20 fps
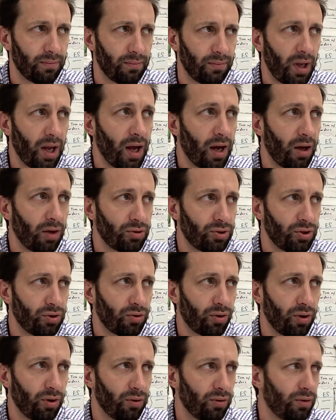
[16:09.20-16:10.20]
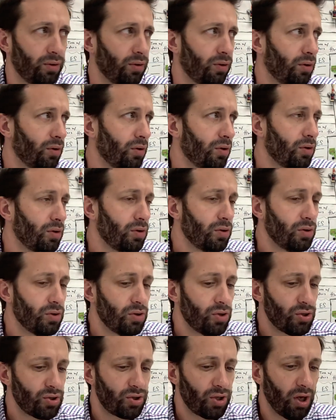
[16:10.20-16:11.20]
Algae growth.
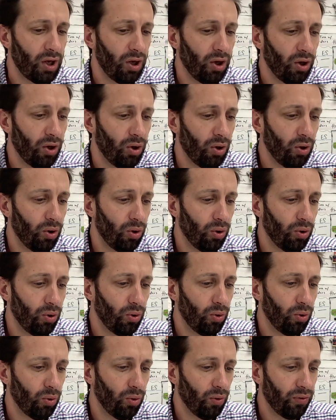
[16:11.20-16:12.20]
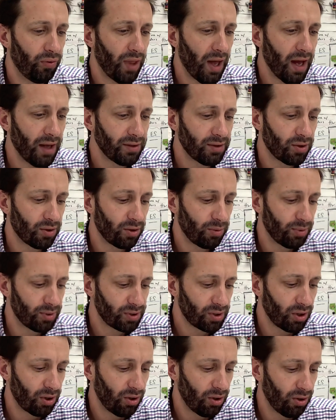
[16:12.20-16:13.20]
So that term is
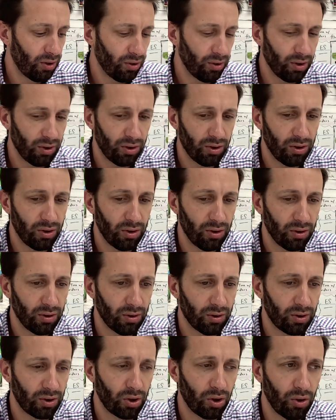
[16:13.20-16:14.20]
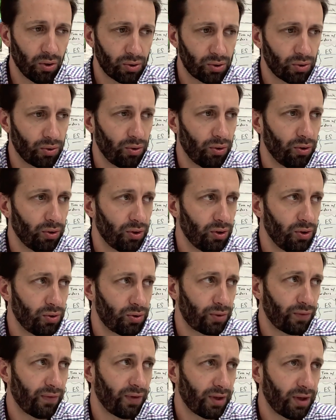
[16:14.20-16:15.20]
called cultural
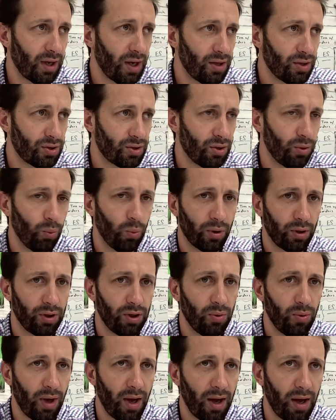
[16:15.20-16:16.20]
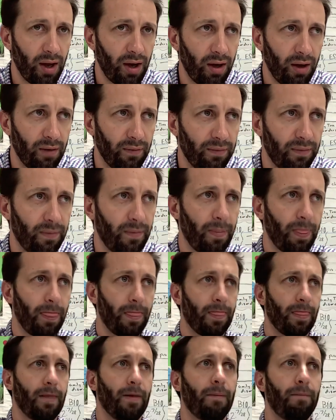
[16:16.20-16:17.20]
eutrophication, where you have
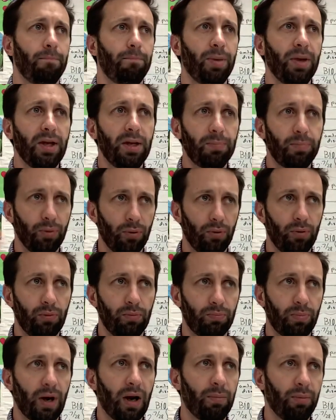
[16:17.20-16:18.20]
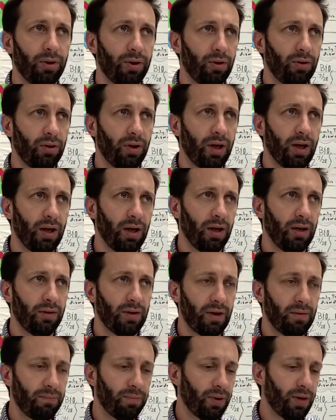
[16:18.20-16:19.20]
people, probably on land,
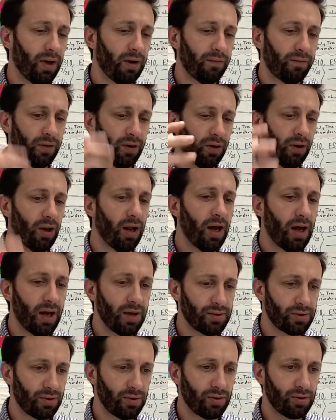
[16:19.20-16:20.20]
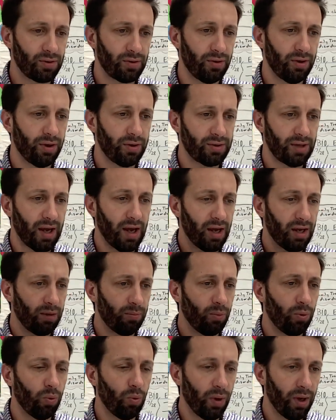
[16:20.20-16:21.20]
they put out fertilizers or there's
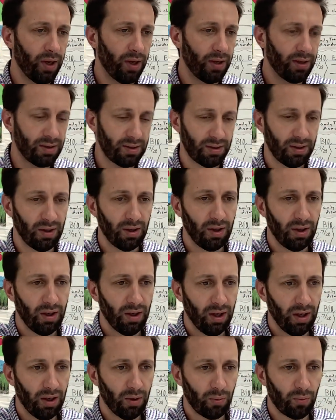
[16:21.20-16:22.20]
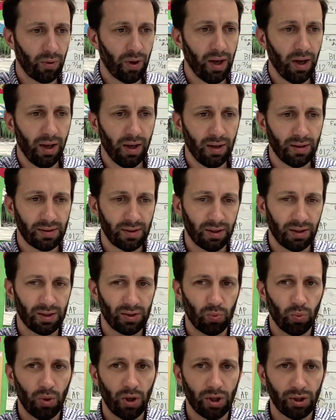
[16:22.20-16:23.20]
animal waste. It rains, it
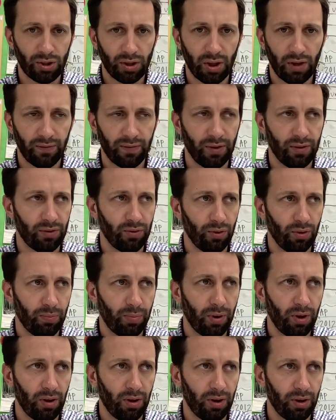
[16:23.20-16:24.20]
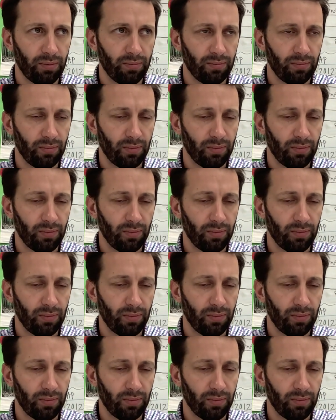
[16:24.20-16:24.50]
gets washed off into a pond.